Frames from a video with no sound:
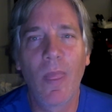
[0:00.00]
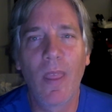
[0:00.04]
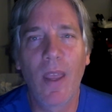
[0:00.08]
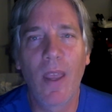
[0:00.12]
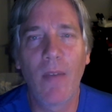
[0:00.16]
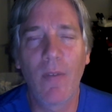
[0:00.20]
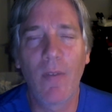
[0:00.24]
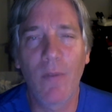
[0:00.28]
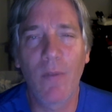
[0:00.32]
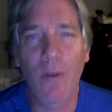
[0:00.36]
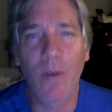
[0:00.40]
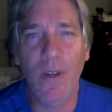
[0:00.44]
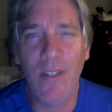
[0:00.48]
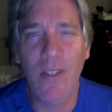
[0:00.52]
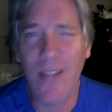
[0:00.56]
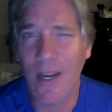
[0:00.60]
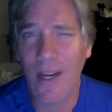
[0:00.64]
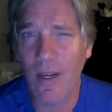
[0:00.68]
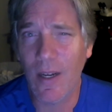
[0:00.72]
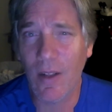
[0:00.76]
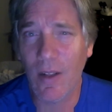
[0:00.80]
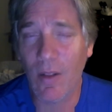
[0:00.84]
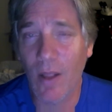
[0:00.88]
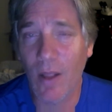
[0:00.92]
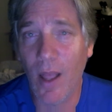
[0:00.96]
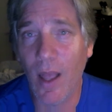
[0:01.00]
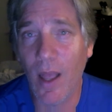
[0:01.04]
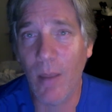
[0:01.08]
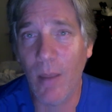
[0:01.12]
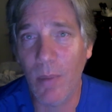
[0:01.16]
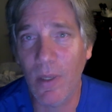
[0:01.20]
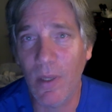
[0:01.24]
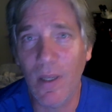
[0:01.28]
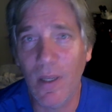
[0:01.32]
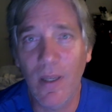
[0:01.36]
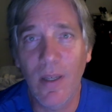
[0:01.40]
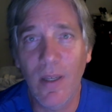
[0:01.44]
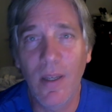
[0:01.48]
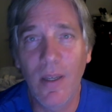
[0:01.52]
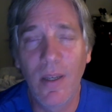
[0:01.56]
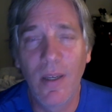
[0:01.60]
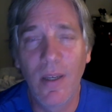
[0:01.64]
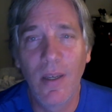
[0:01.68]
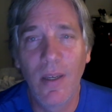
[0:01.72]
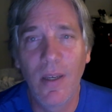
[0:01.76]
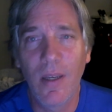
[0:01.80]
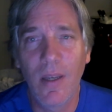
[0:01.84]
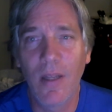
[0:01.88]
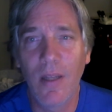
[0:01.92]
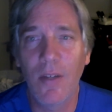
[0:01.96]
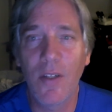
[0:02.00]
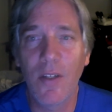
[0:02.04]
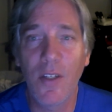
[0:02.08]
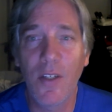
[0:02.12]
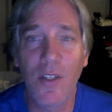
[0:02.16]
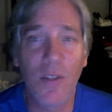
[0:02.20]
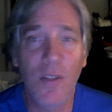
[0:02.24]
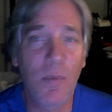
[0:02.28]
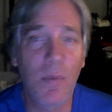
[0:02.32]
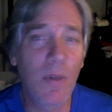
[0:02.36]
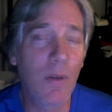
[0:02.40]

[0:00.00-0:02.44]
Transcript: I have a very technical hobby, and it teaches